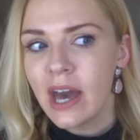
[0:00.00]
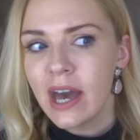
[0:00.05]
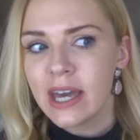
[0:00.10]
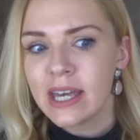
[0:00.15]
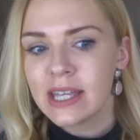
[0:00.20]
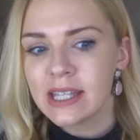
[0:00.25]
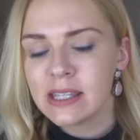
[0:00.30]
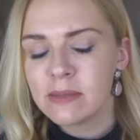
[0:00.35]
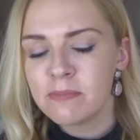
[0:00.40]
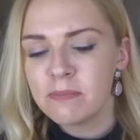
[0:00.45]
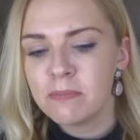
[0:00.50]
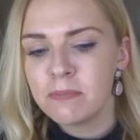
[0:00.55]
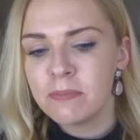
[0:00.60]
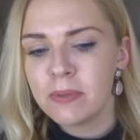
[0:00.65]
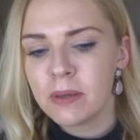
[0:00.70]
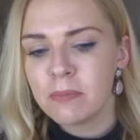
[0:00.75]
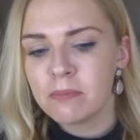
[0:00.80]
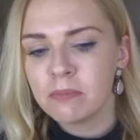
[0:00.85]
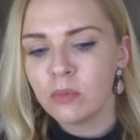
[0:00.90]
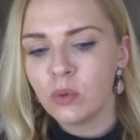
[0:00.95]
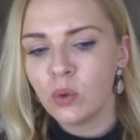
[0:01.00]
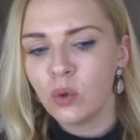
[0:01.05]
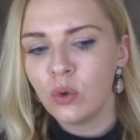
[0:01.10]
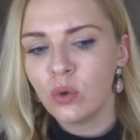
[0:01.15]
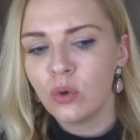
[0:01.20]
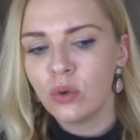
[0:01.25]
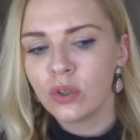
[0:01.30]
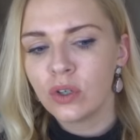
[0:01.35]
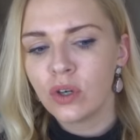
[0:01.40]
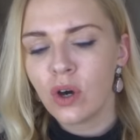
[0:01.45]
It's a bit
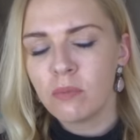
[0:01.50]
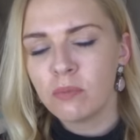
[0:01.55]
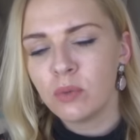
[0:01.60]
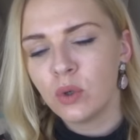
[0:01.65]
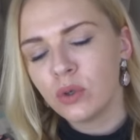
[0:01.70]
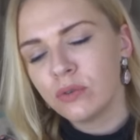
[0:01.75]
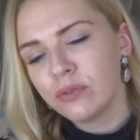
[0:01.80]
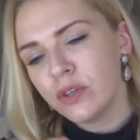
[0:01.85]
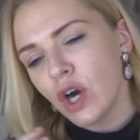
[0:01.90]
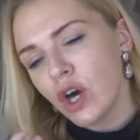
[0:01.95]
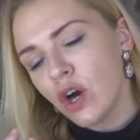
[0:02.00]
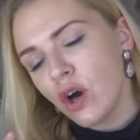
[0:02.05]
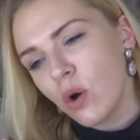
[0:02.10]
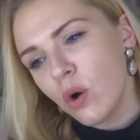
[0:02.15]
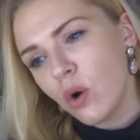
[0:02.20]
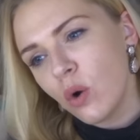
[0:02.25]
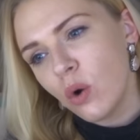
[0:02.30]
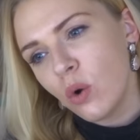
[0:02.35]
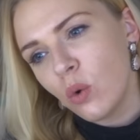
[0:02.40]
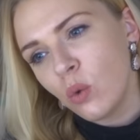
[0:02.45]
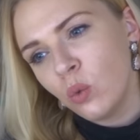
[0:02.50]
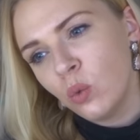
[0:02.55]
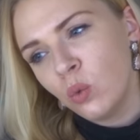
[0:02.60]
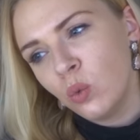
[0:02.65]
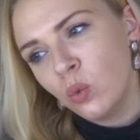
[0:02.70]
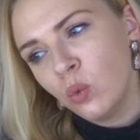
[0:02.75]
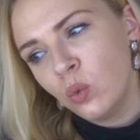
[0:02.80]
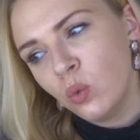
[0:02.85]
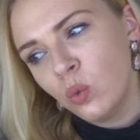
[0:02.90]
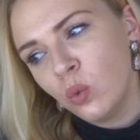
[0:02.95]
more, got more of the
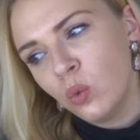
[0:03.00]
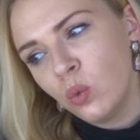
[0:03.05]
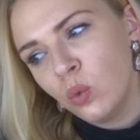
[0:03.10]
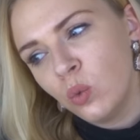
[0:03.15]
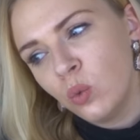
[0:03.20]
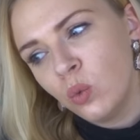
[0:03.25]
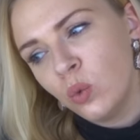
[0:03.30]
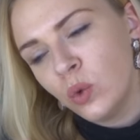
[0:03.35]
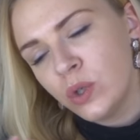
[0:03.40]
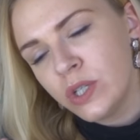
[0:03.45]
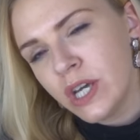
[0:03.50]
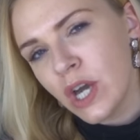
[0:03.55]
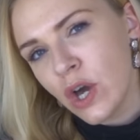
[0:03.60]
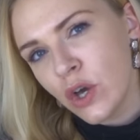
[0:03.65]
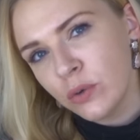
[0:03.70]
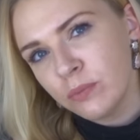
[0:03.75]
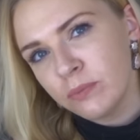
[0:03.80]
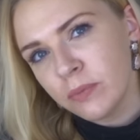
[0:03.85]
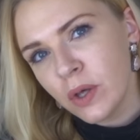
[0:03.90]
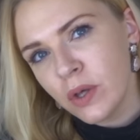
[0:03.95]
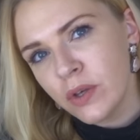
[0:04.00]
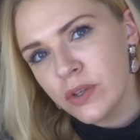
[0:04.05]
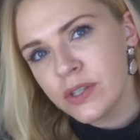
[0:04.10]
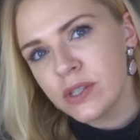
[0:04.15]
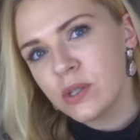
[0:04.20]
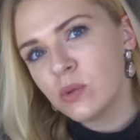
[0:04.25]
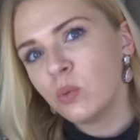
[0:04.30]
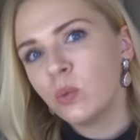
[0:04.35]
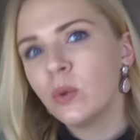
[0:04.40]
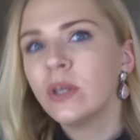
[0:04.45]
woody oak
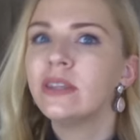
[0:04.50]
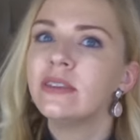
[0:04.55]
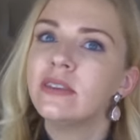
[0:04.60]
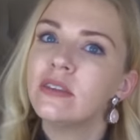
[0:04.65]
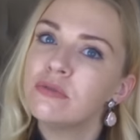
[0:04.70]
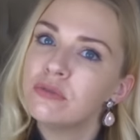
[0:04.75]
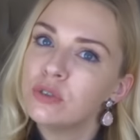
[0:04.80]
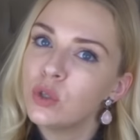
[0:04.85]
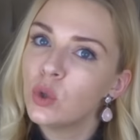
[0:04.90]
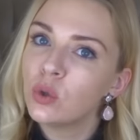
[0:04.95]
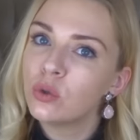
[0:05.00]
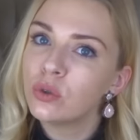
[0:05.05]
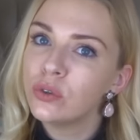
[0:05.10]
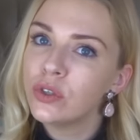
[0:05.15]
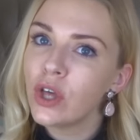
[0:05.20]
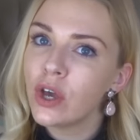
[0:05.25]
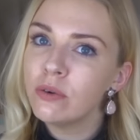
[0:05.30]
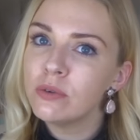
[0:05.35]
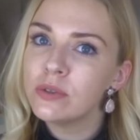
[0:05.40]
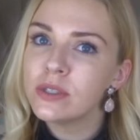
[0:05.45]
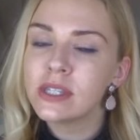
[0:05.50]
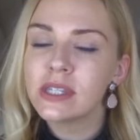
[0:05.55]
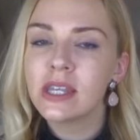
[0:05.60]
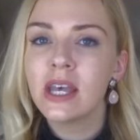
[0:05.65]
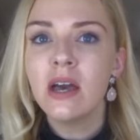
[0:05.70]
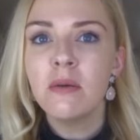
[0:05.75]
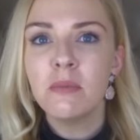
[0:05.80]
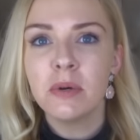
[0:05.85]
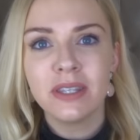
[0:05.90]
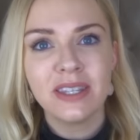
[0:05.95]
moss with the floral notes,
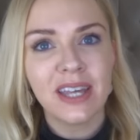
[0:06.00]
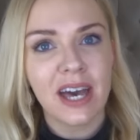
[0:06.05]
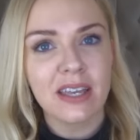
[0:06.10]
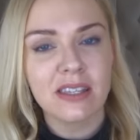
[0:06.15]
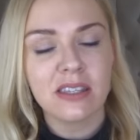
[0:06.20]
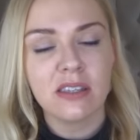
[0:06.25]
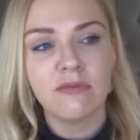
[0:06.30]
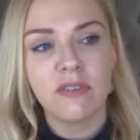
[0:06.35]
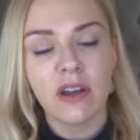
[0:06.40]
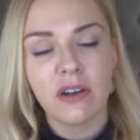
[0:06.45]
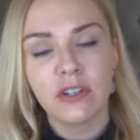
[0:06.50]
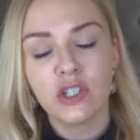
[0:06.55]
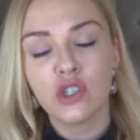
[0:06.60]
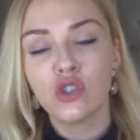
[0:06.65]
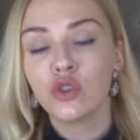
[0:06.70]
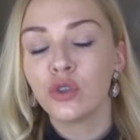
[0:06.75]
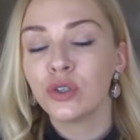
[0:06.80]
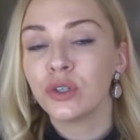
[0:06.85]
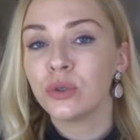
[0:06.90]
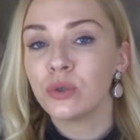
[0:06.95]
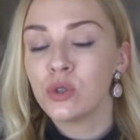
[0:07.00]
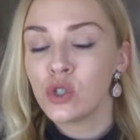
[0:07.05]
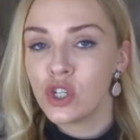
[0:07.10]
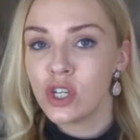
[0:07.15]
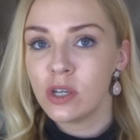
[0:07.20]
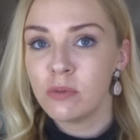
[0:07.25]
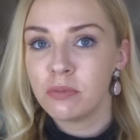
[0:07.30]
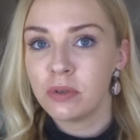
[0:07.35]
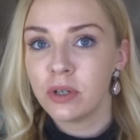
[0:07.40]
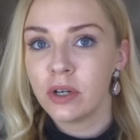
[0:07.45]
but that's a very true
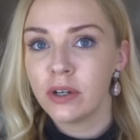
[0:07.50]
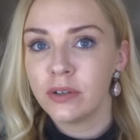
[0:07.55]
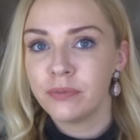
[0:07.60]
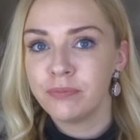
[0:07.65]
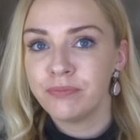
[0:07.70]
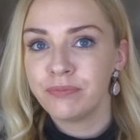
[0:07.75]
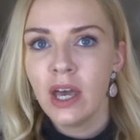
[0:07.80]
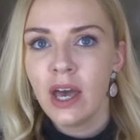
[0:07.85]
Chypre.